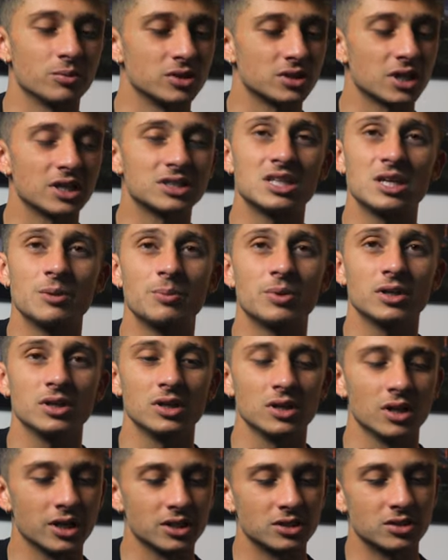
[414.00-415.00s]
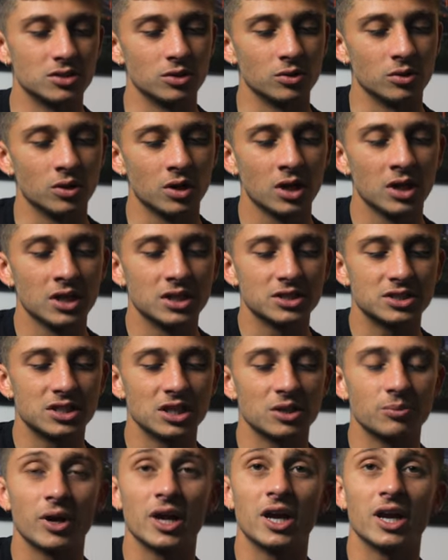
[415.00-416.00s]
because I typically like to
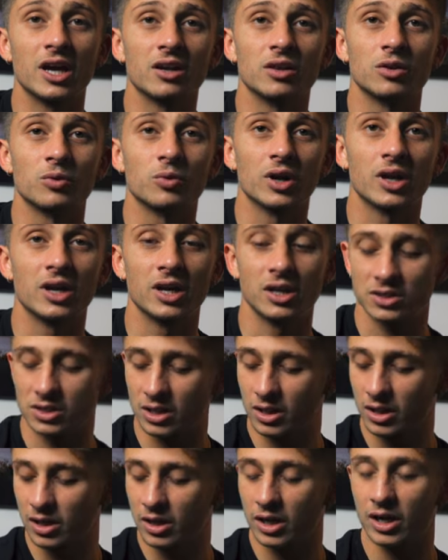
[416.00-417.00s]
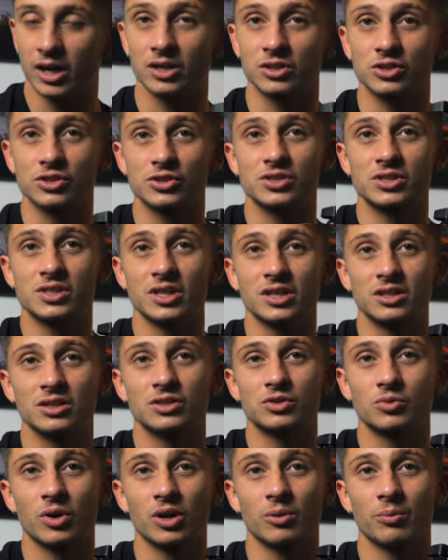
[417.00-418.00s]
stick my hand on the right-hand side and kind of just stick
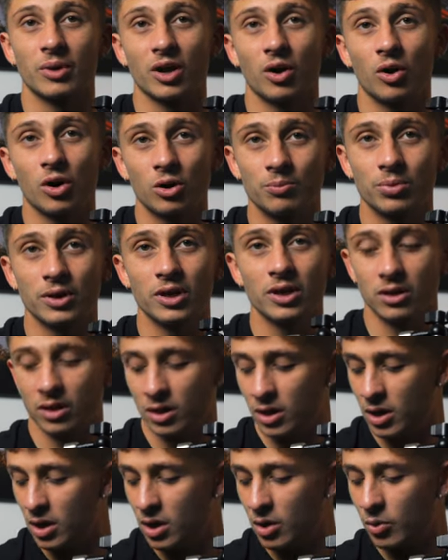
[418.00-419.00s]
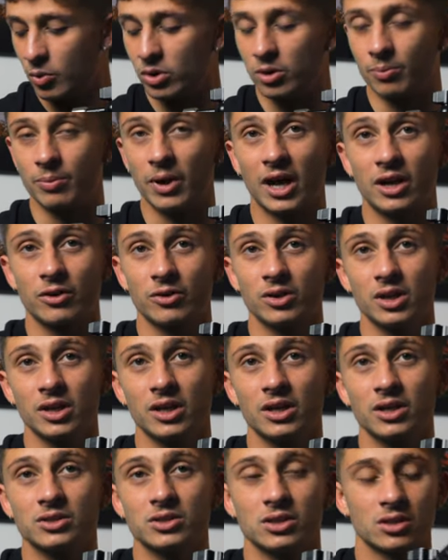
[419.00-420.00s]
this right in my armpit where the battery
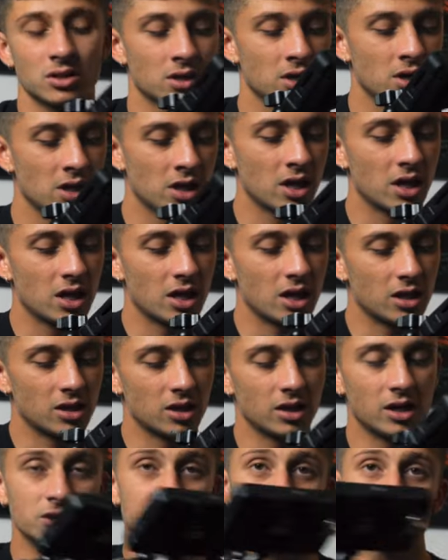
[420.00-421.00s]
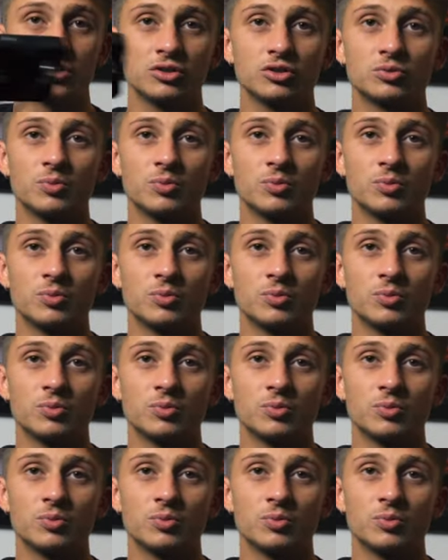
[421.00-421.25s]
lays. And then I just